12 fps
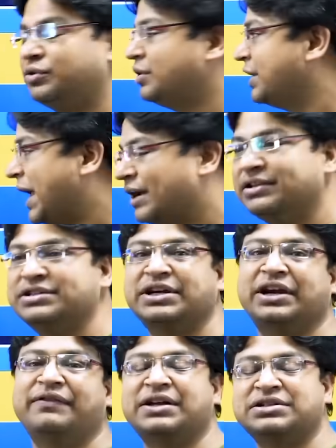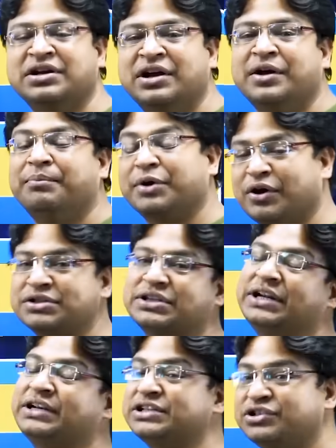you crack the JEE Advanced, because
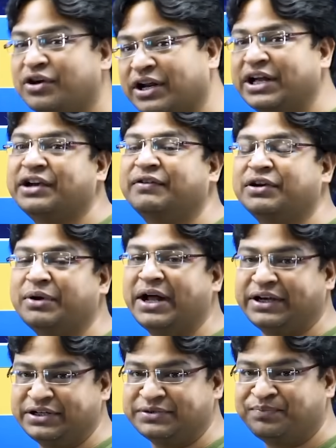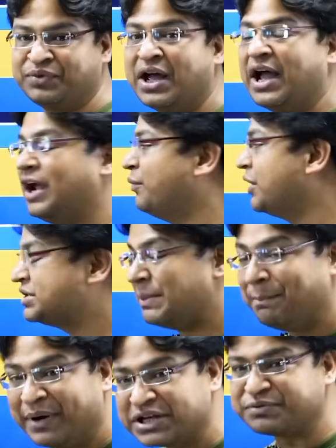it is your gateway to IITs. And what is the
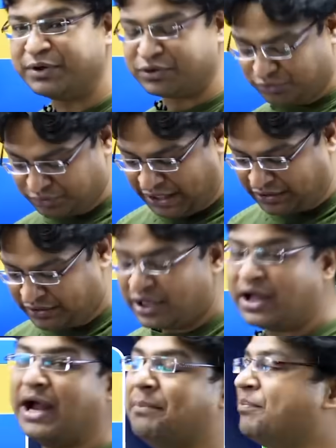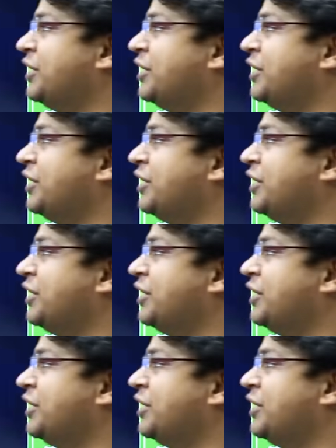best way to do that? I'm